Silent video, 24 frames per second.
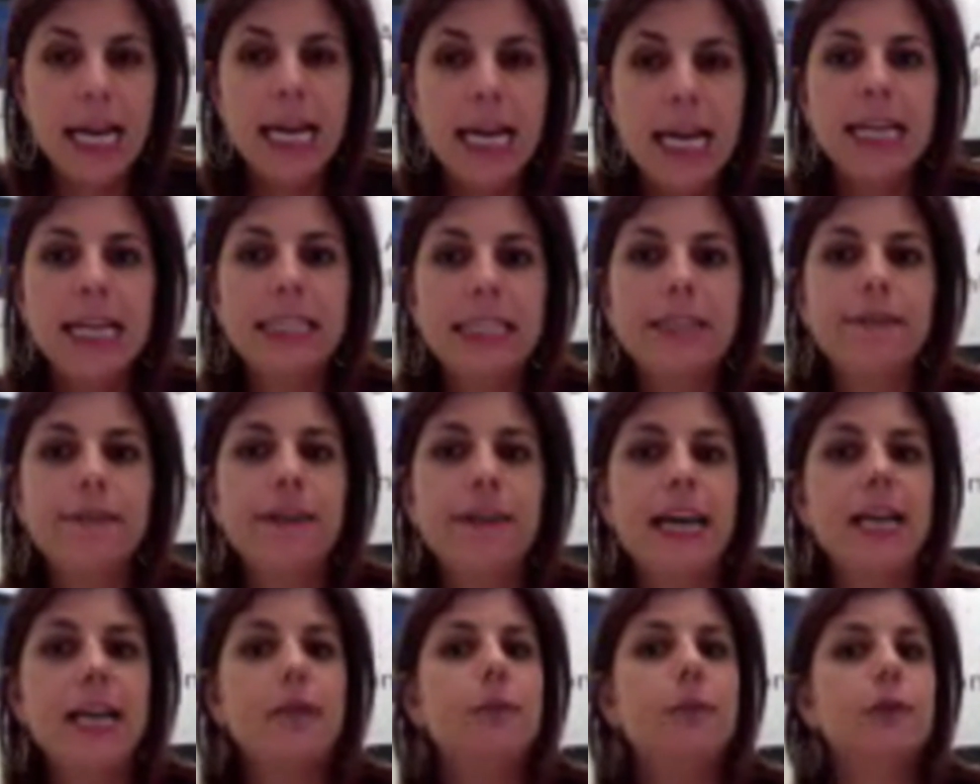is
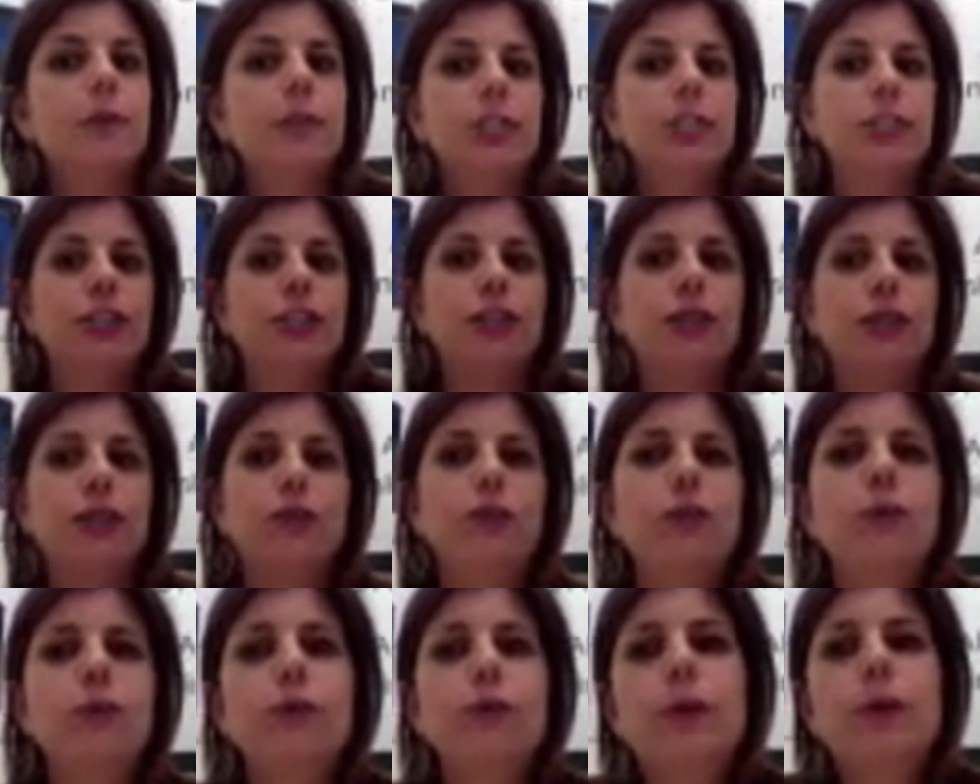available to
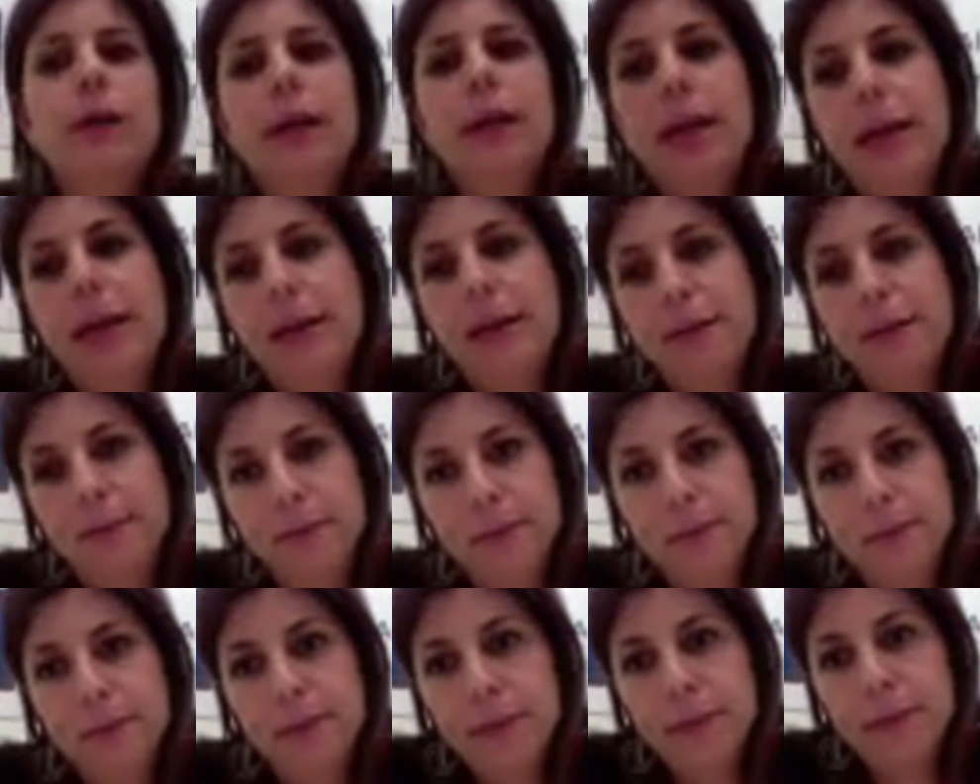
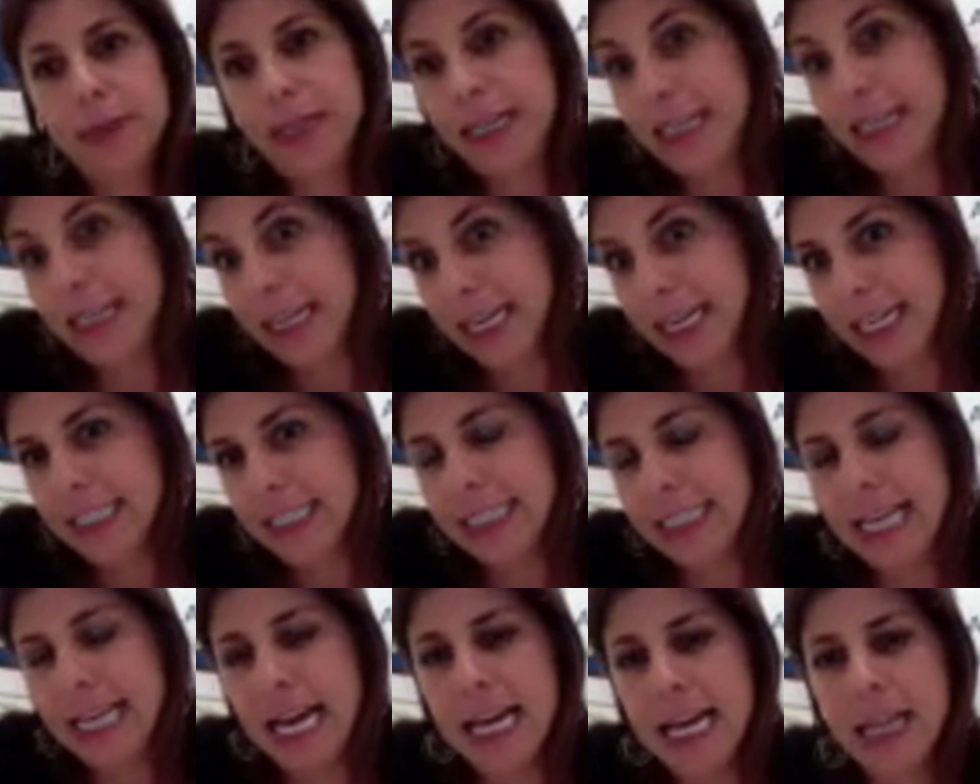um,
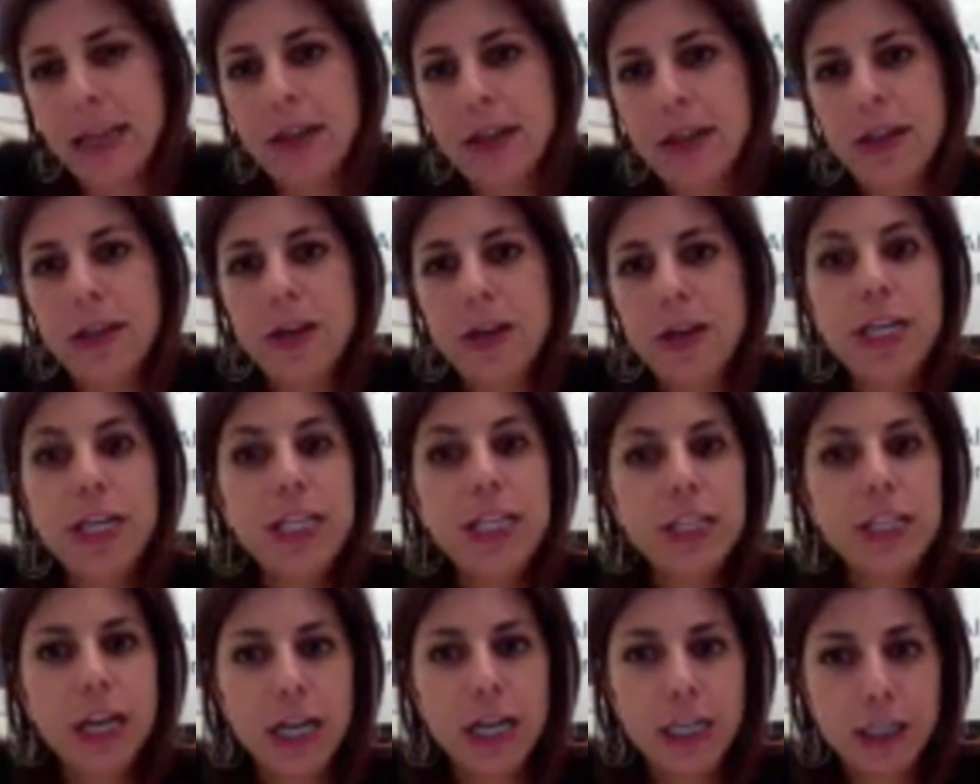clinics at thirty
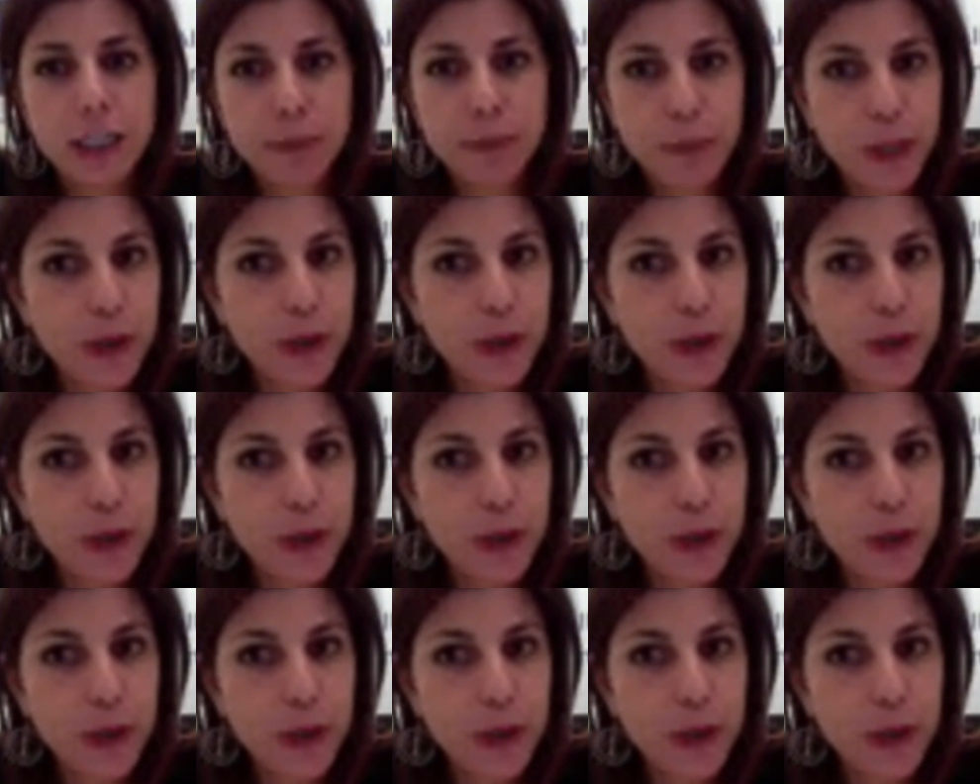dollars per